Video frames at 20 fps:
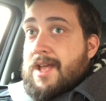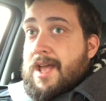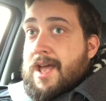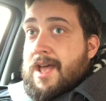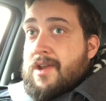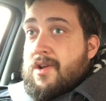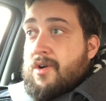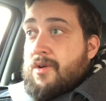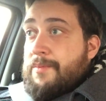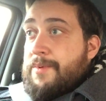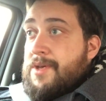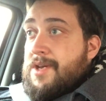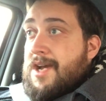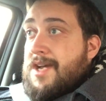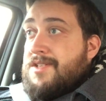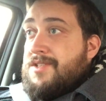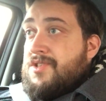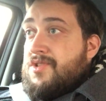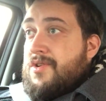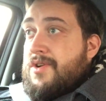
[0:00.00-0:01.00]
and hope you
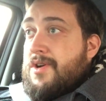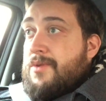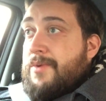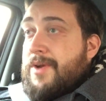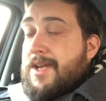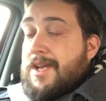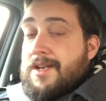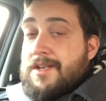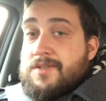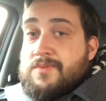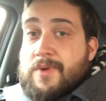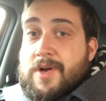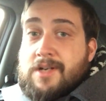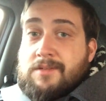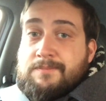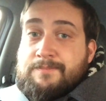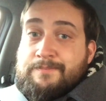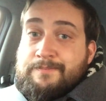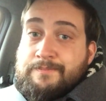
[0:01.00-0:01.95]
guys enjoy your weekend as well.